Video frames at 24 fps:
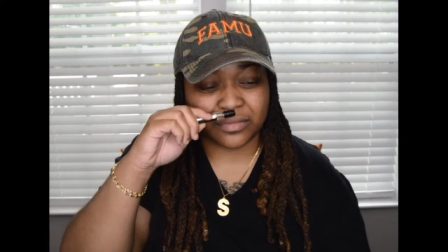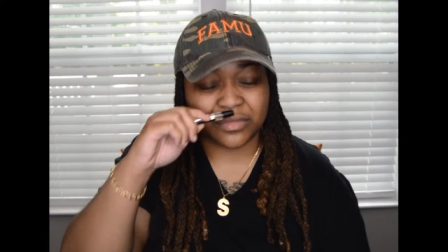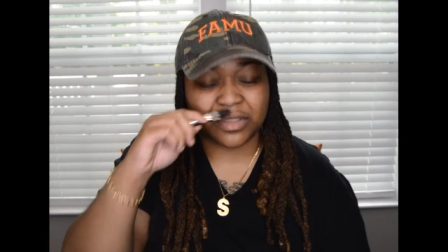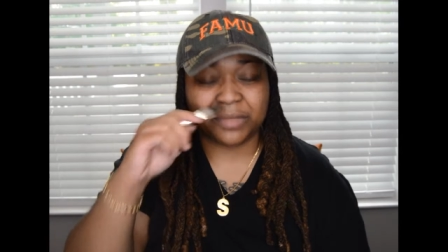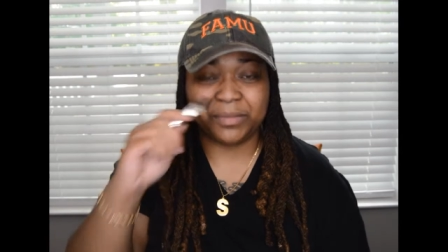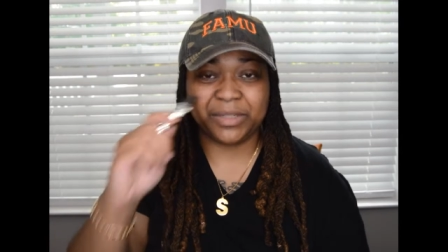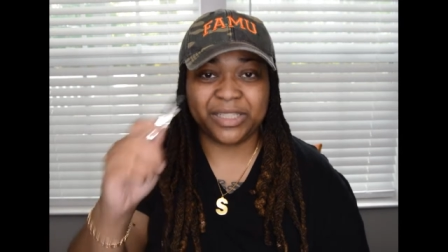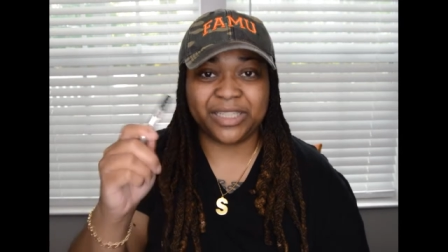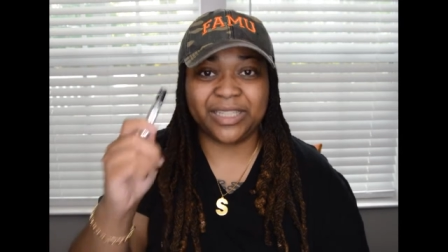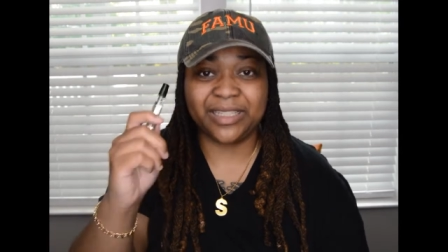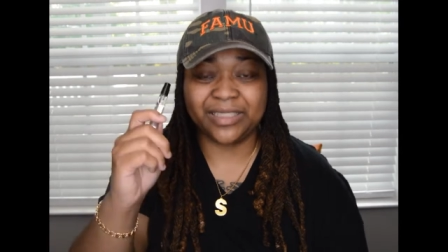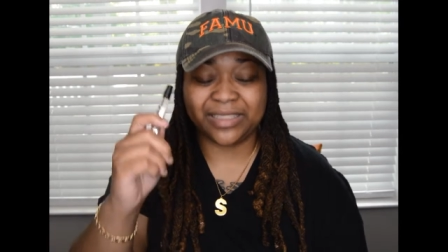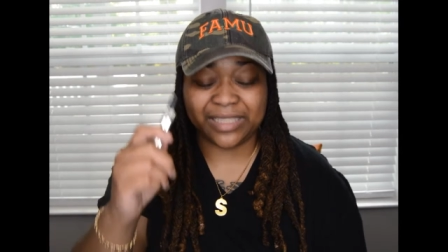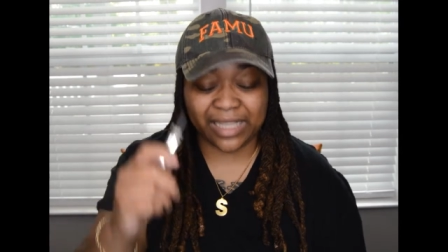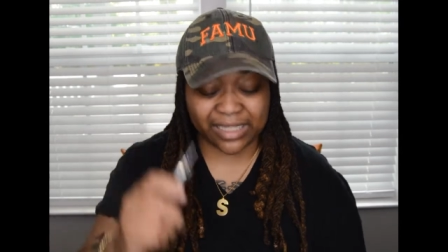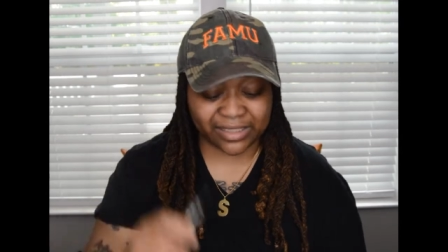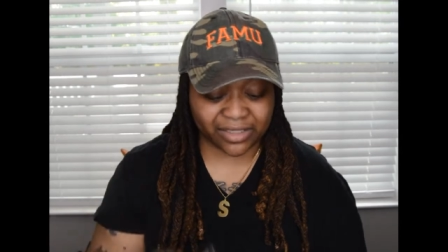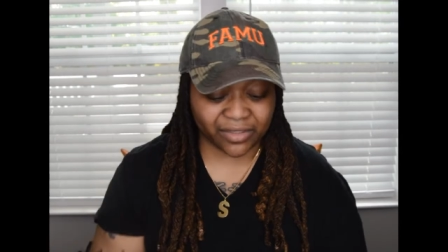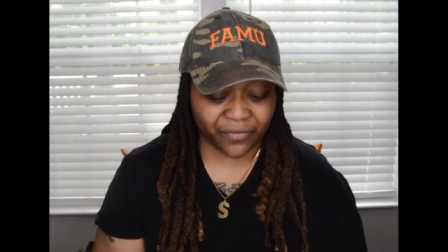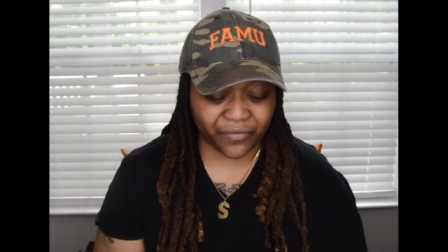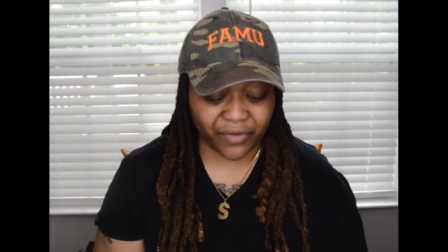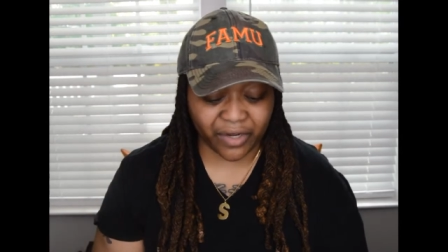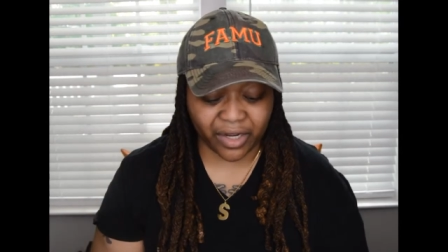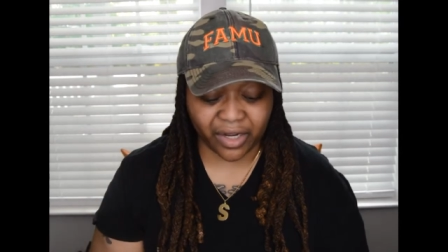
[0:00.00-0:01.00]
But this
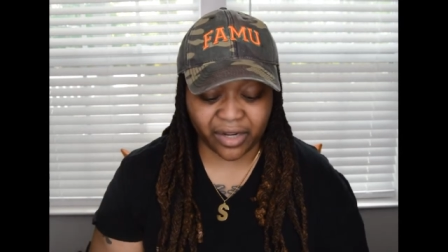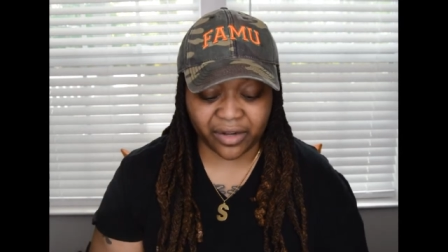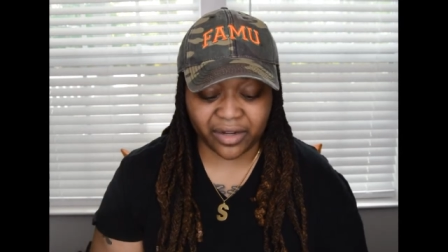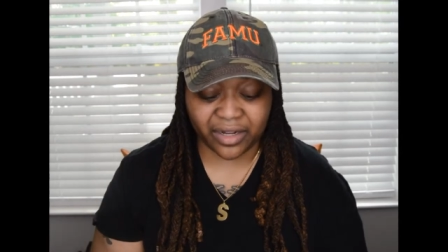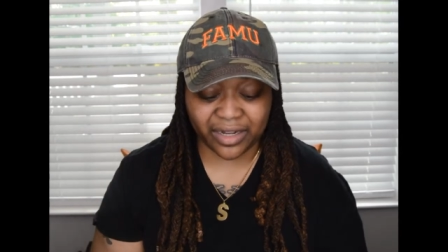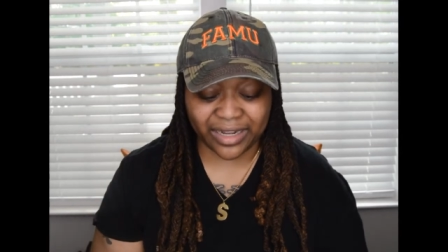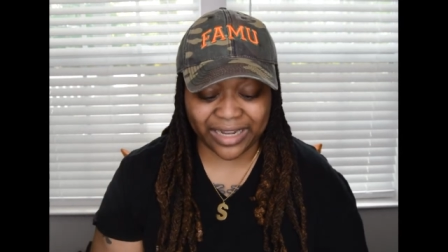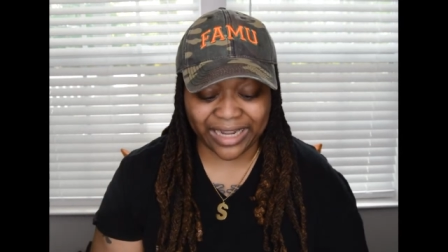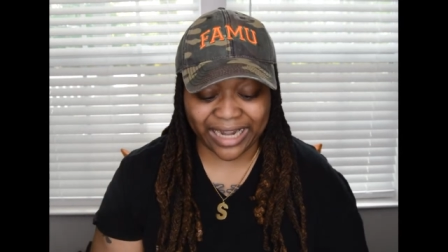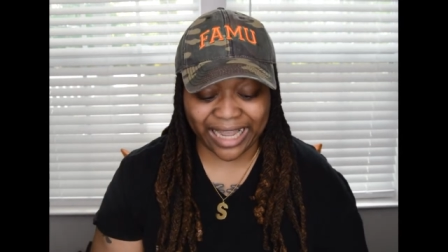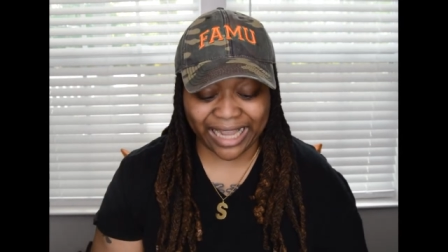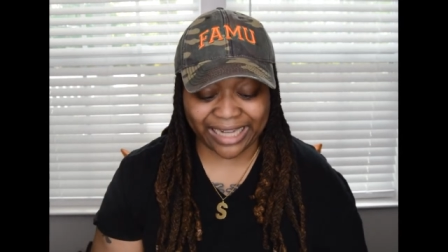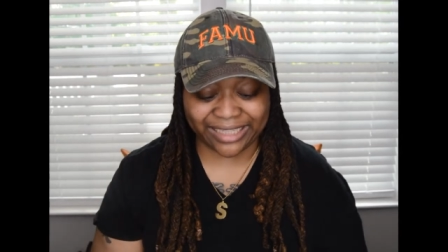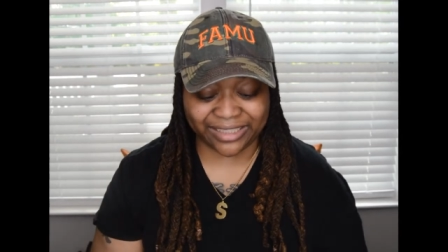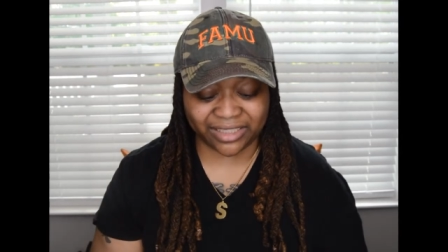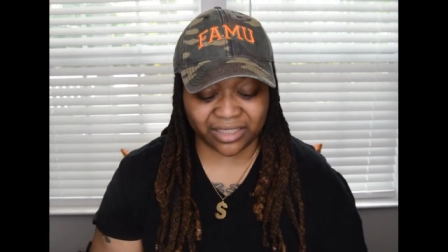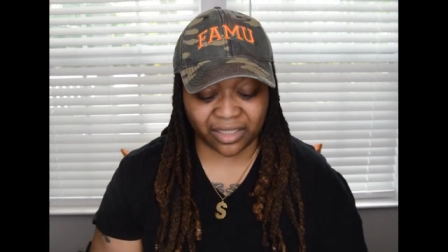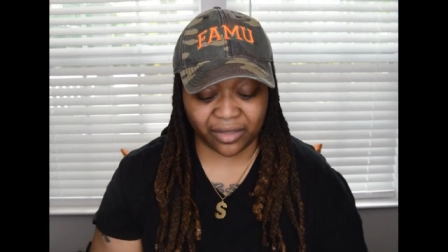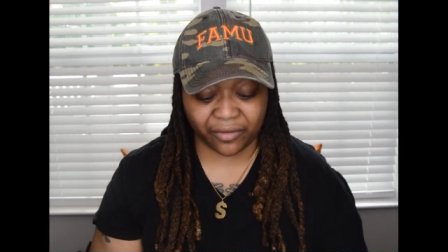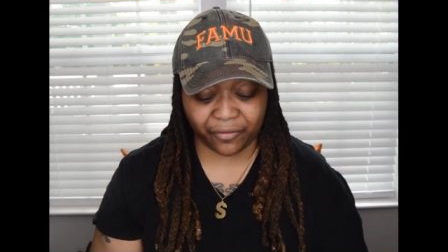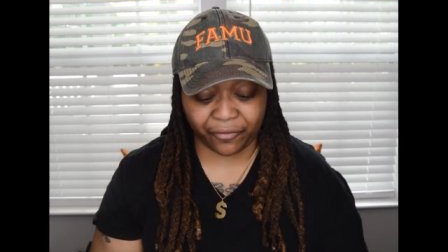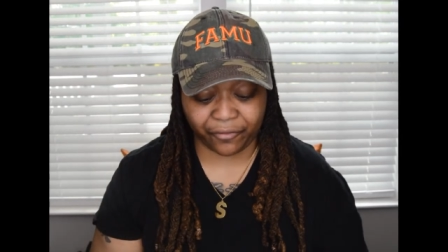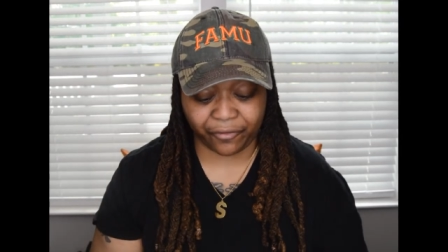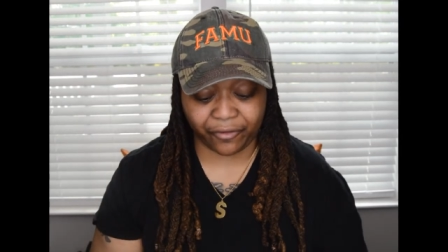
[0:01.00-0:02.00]
has a very nice,
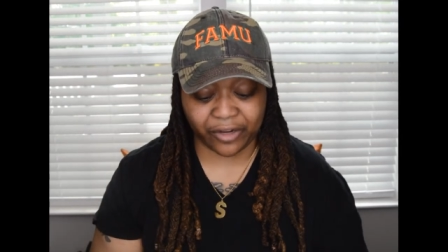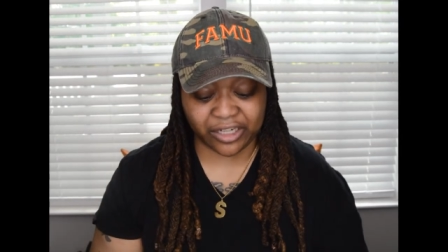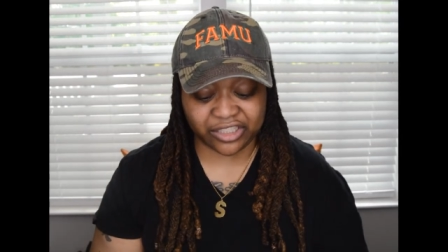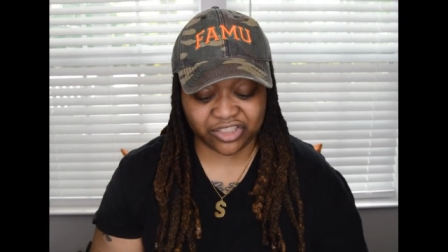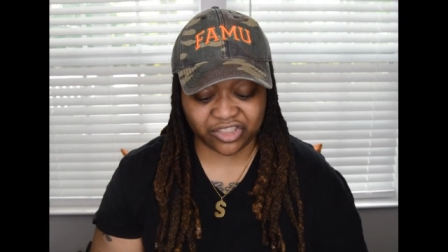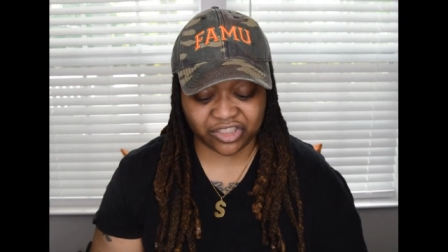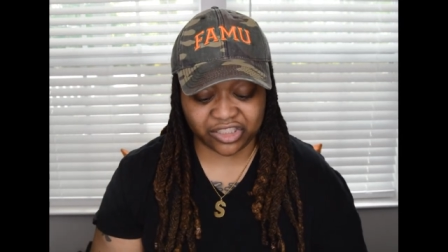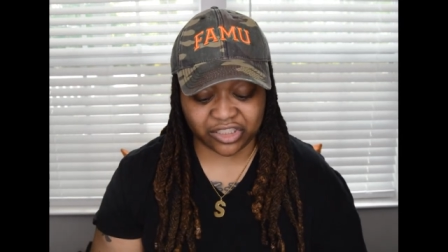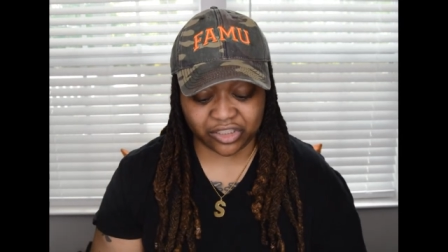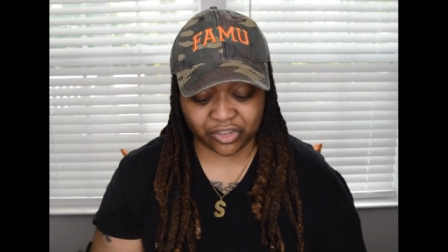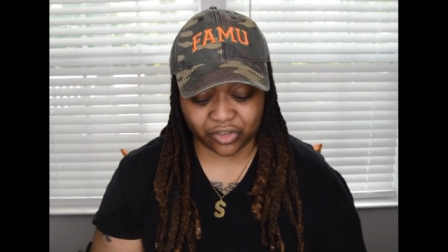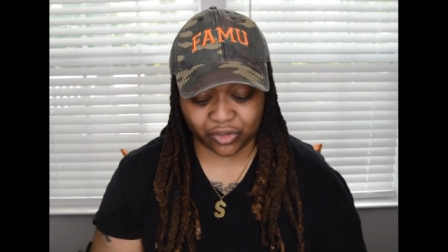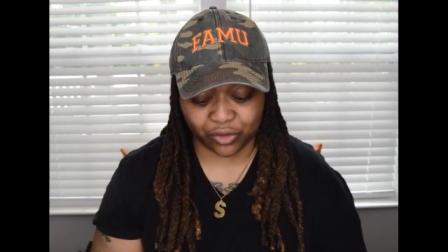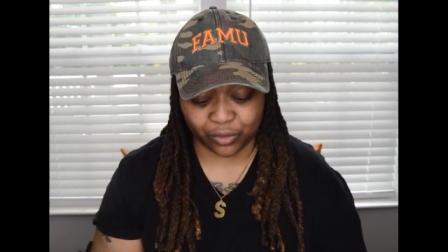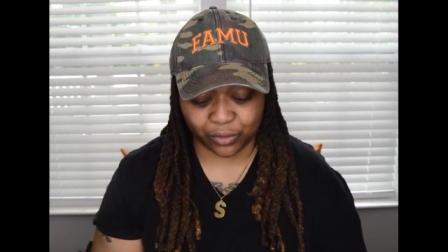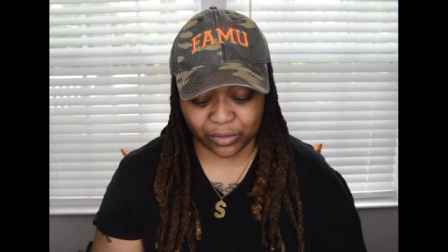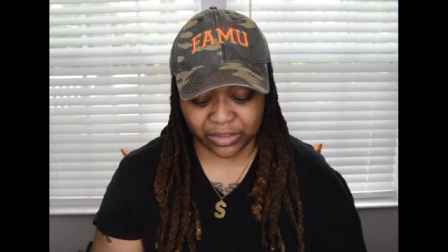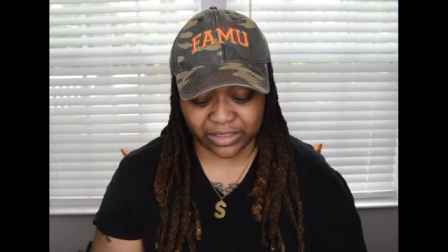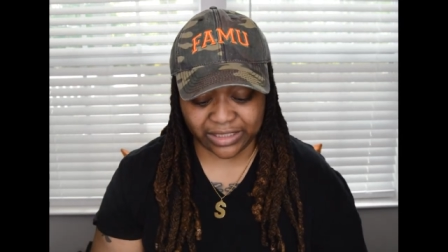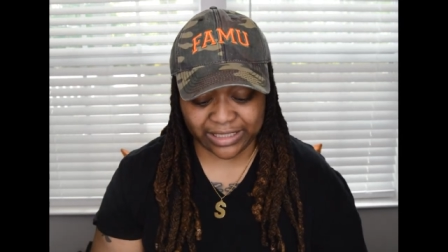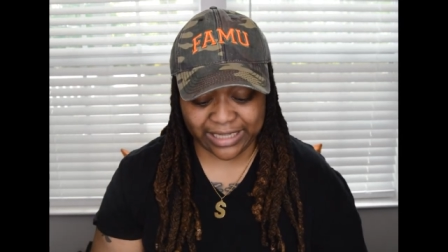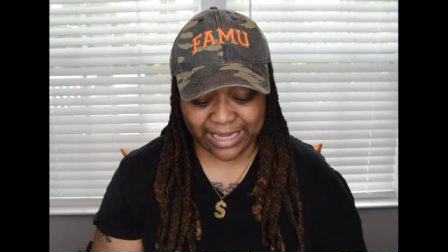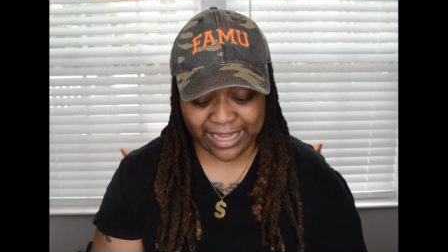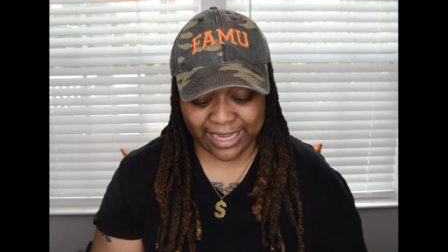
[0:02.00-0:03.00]
fresh scent to
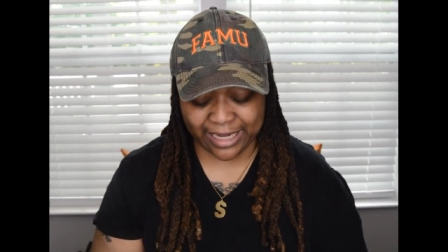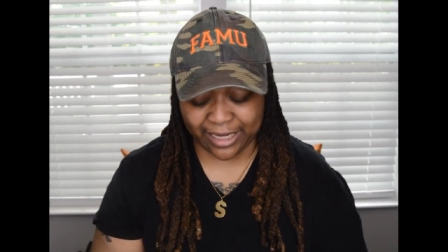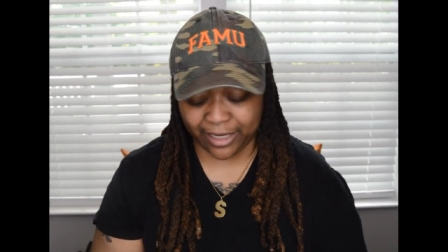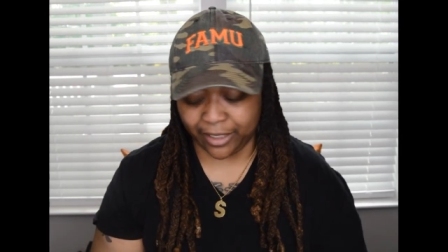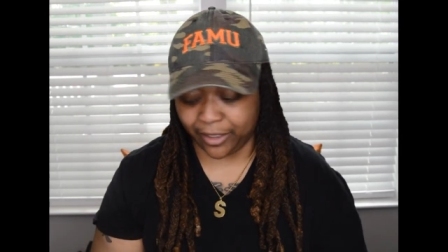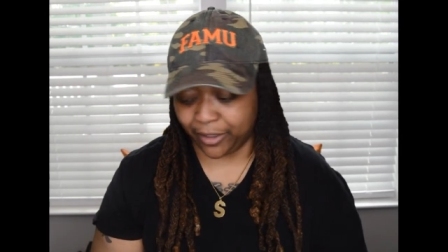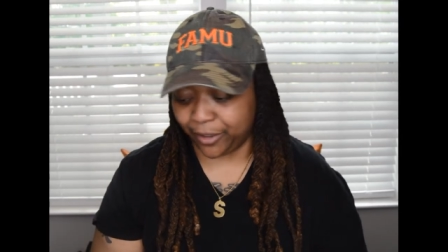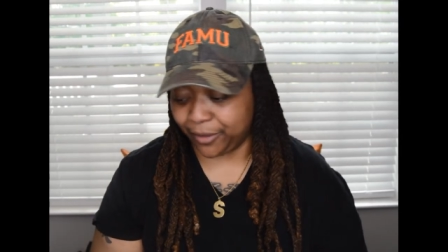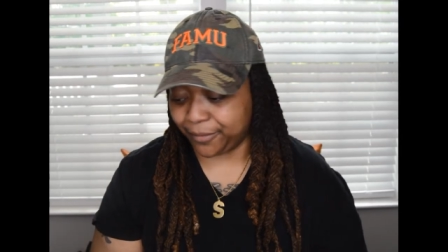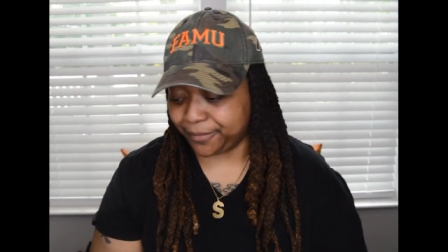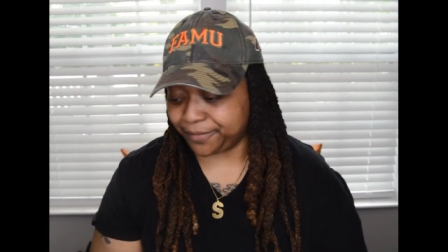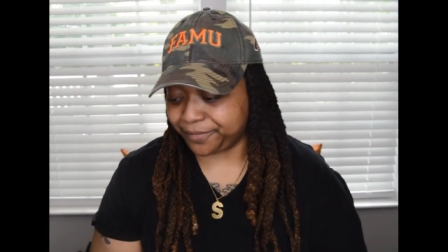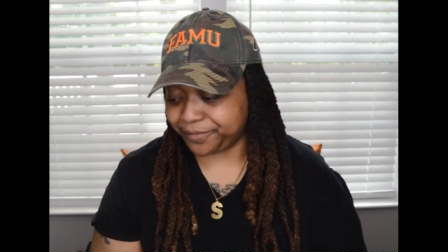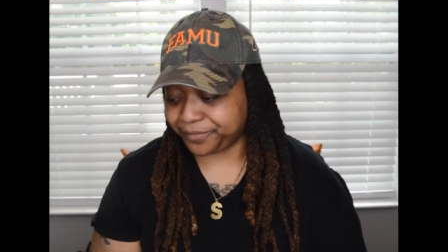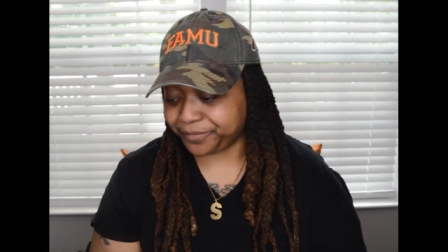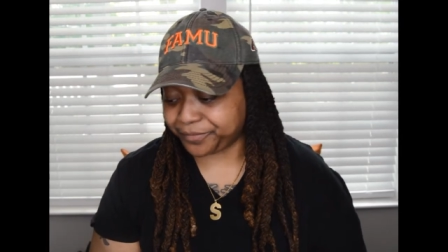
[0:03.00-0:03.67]
it, the Andale.